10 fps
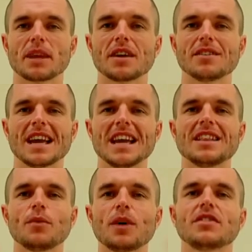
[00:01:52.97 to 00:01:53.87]
because in
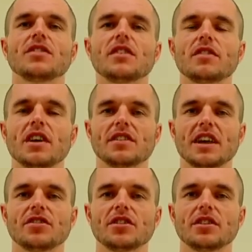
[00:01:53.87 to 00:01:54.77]
the Western
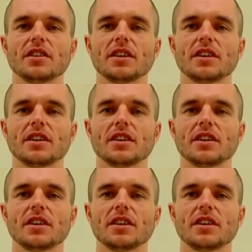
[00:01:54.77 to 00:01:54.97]
civilization